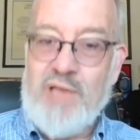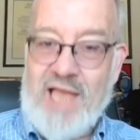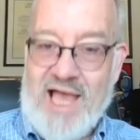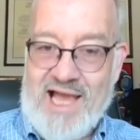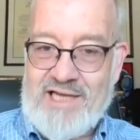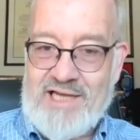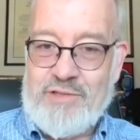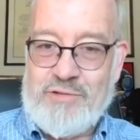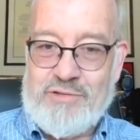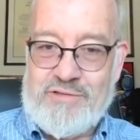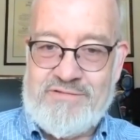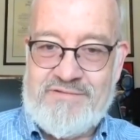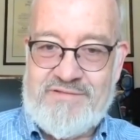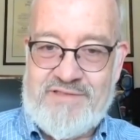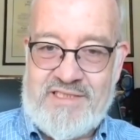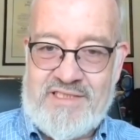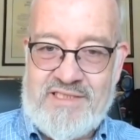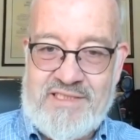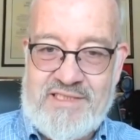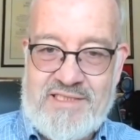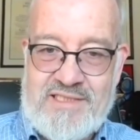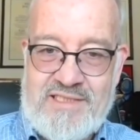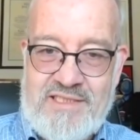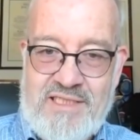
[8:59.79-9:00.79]
Black
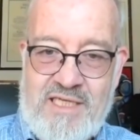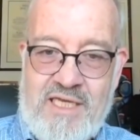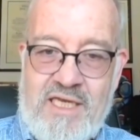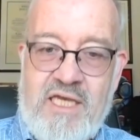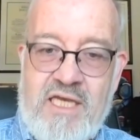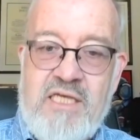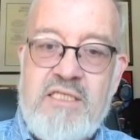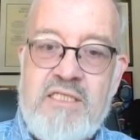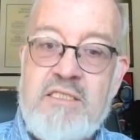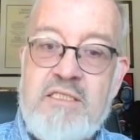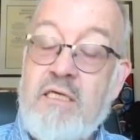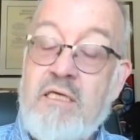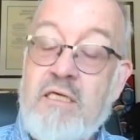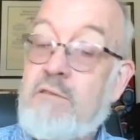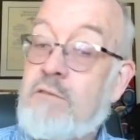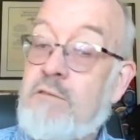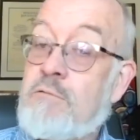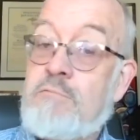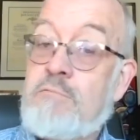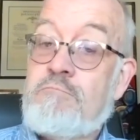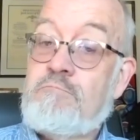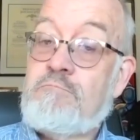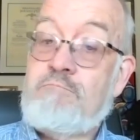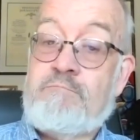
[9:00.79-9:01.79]
Orpheus.
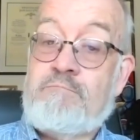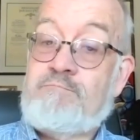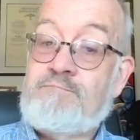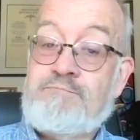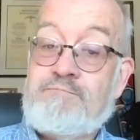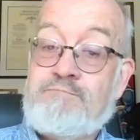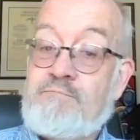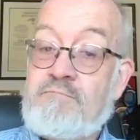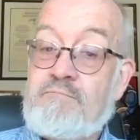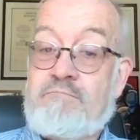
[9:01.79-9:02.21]
So